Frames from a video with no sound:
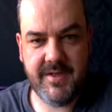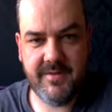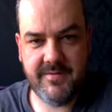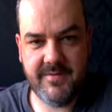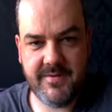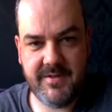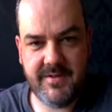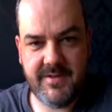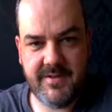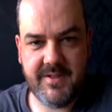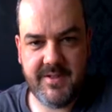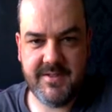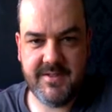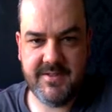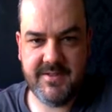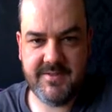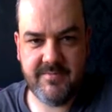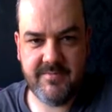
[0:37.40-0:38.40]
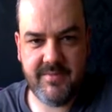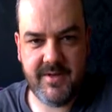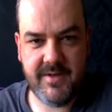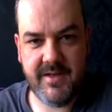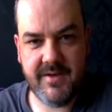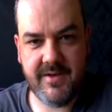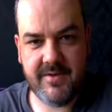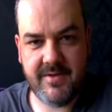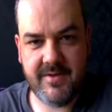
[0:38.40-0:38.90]
evil, like does some
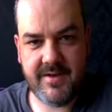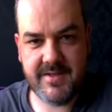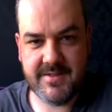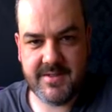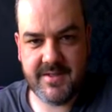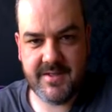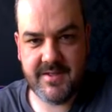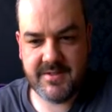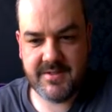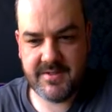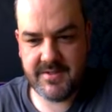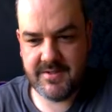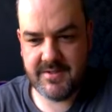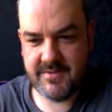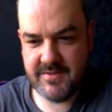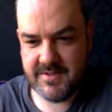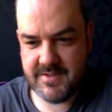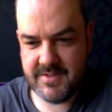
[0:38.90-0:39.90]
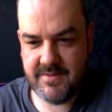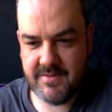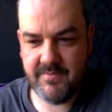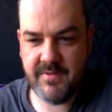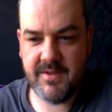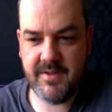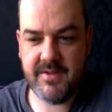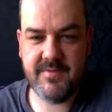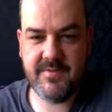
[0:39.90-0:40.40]
plagiarization or does
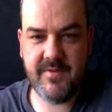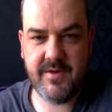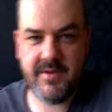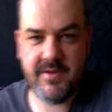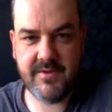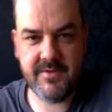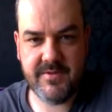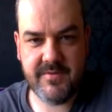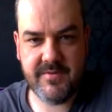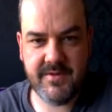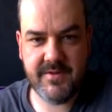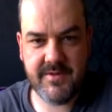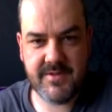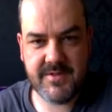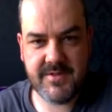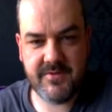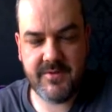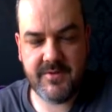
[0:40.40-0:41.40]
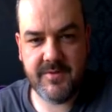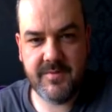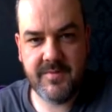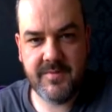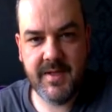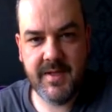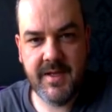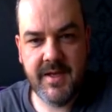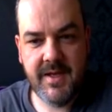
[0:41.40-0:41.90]
something that's very controversial,
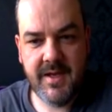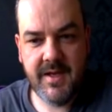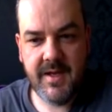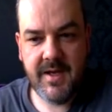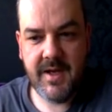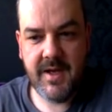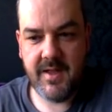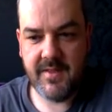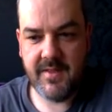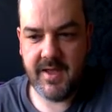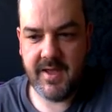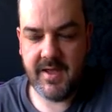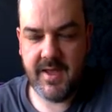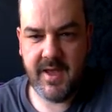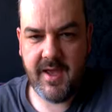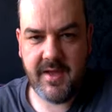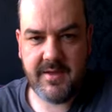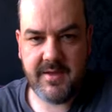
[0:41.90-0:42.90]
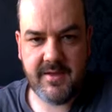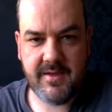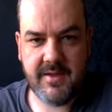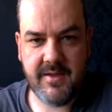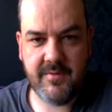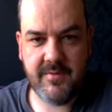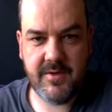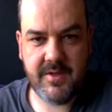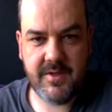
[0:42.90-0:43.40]
and they get, I
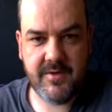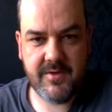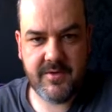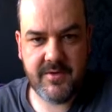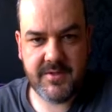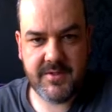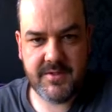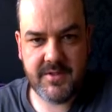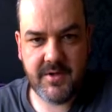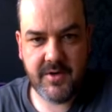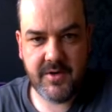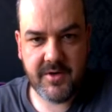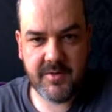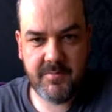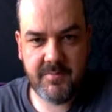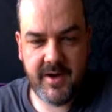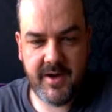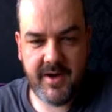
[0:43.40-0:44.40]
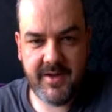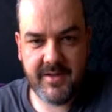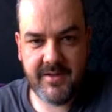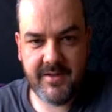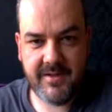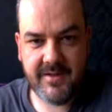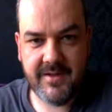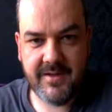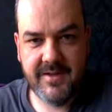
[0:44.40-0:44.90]
think, what you call a dog
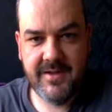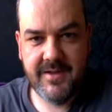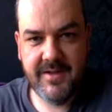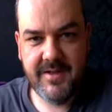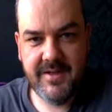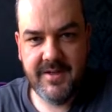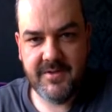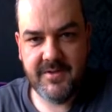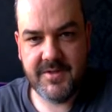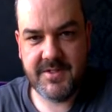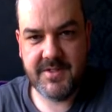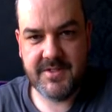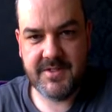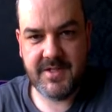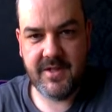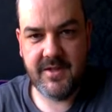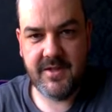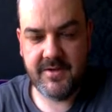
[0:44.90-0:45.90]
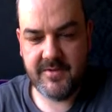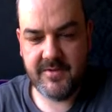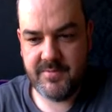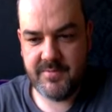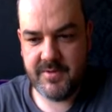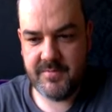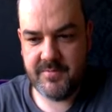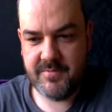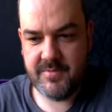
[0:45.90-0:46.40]
pile, which is a load
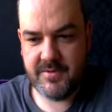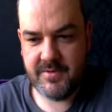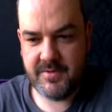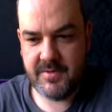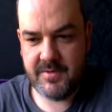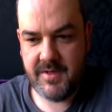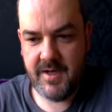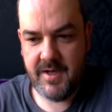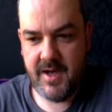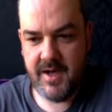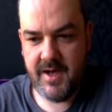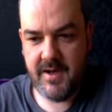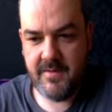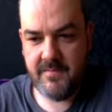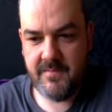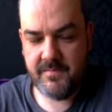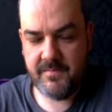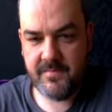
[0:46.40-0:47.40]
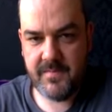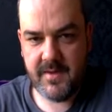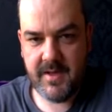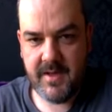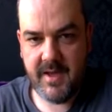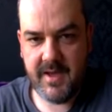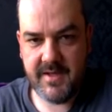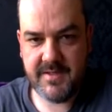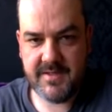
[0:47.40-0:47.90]
of people um,
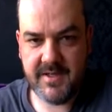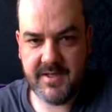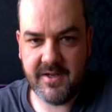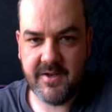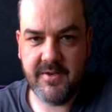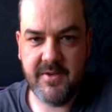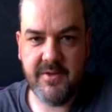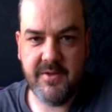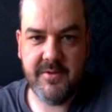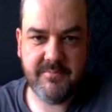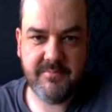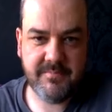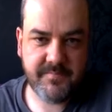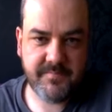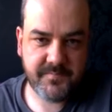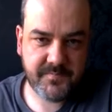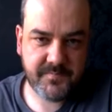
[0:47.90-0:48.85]
hating on them.